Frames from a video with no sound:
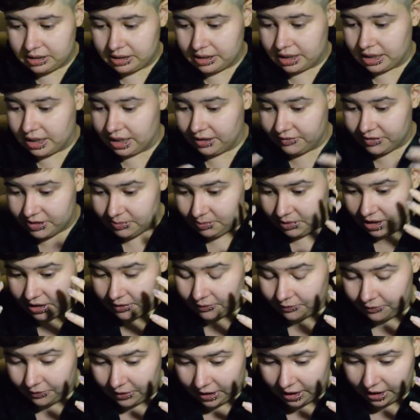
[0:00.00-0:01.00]
gives me a
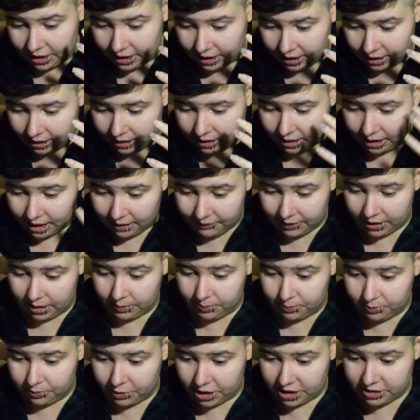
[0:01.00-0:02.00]
feeling, having a
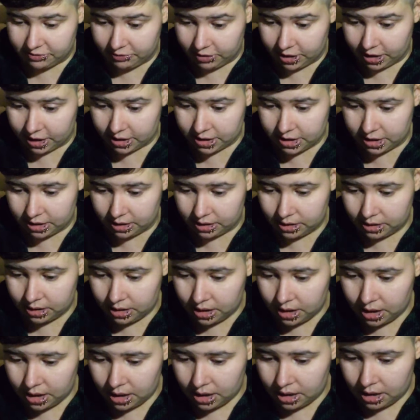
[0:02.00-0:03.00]
breast reduction,
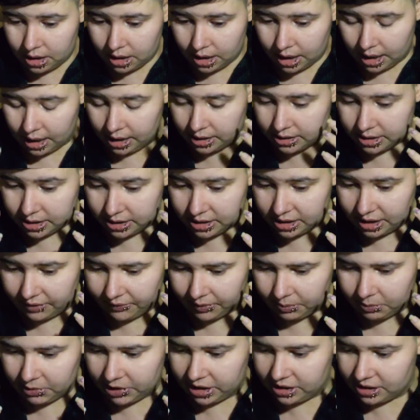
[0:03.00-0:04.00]
and it's just
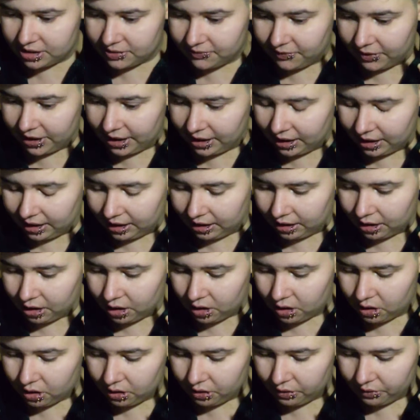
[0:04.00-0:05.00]
given me this feeling
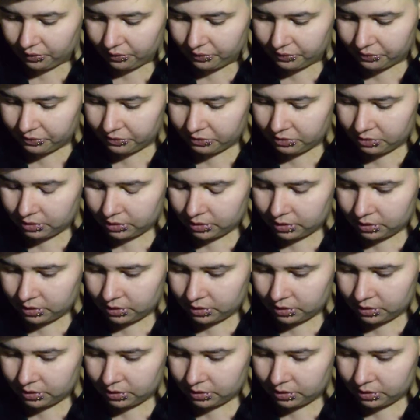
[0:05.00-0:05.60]
of